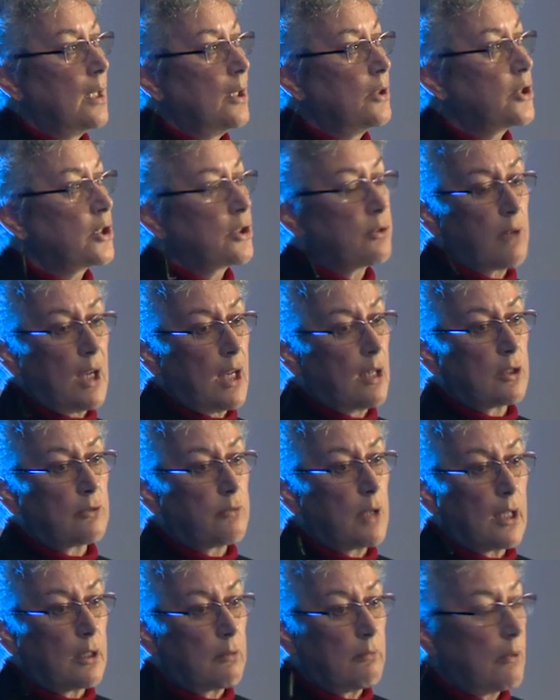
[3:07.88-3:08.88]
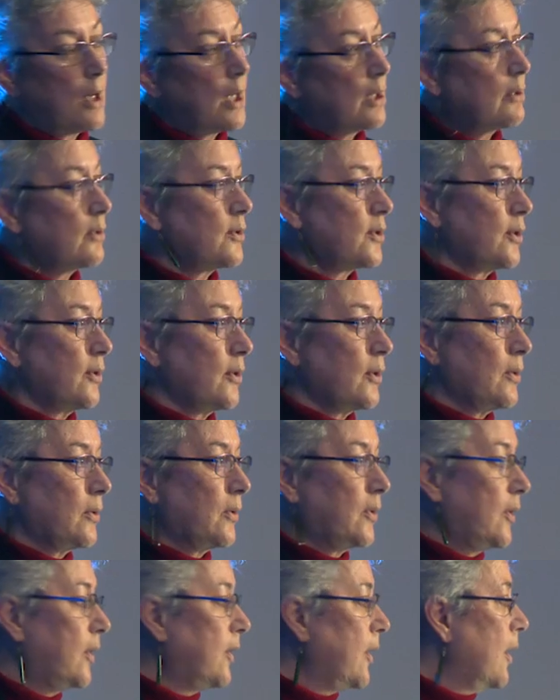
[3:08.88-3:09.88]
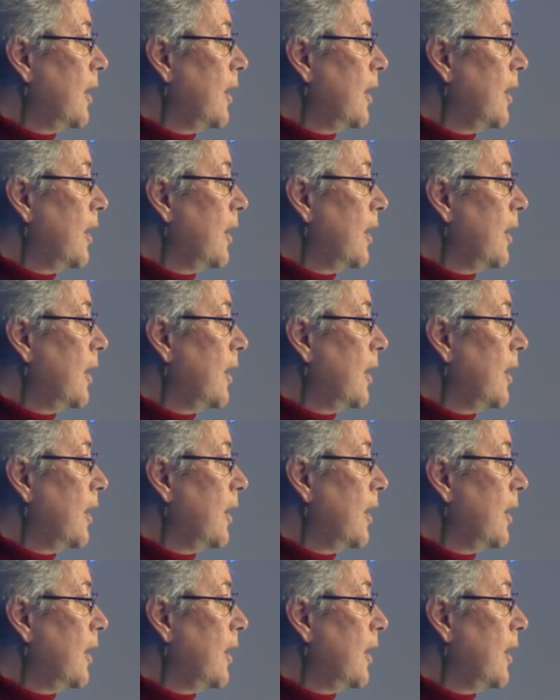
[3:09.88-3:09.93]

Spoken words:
It just ran us round and round in circles.